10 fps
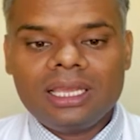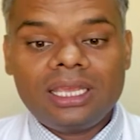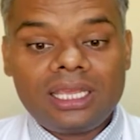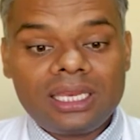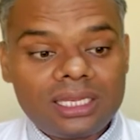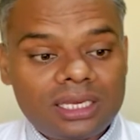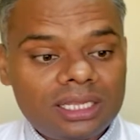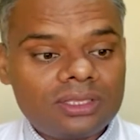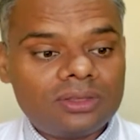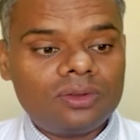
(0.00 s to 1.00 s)
in
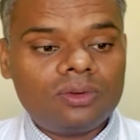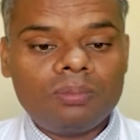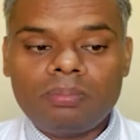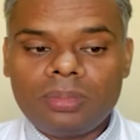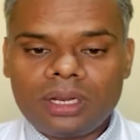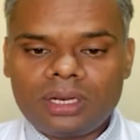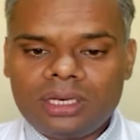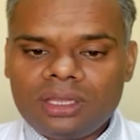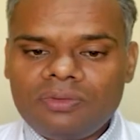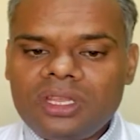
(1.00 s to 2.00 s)

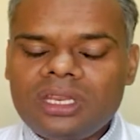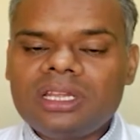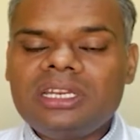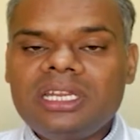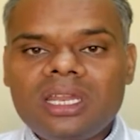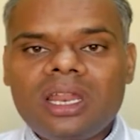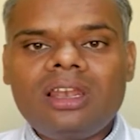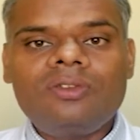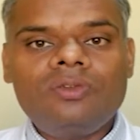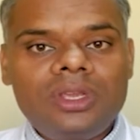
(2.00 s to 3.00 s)
the renal
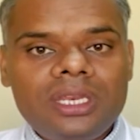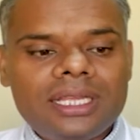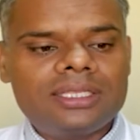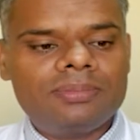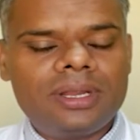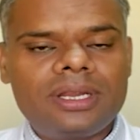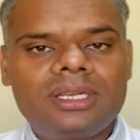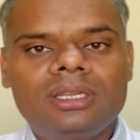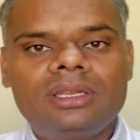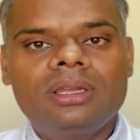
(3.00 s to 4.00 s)
venous
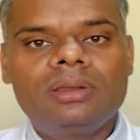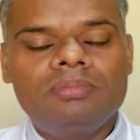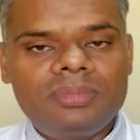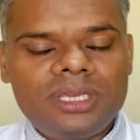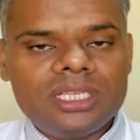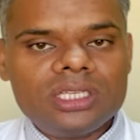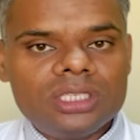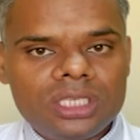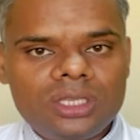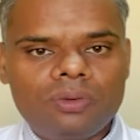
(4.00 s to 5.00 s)
blood be
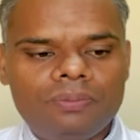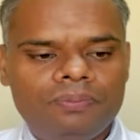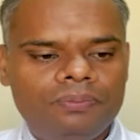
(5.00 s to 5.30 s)
0.